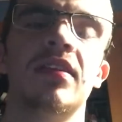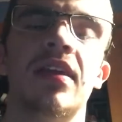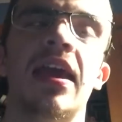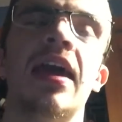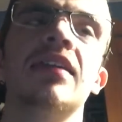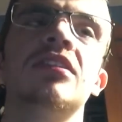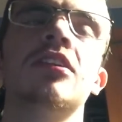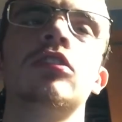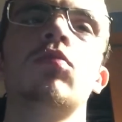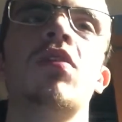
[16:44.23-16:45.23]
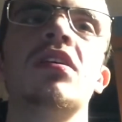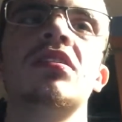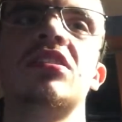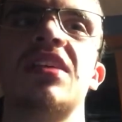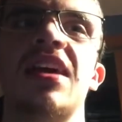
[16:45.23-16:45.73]
And this
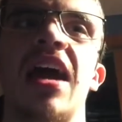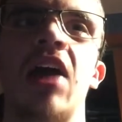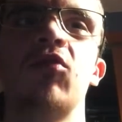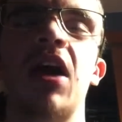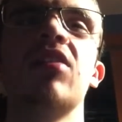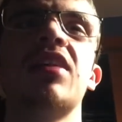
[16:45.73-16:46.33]
was around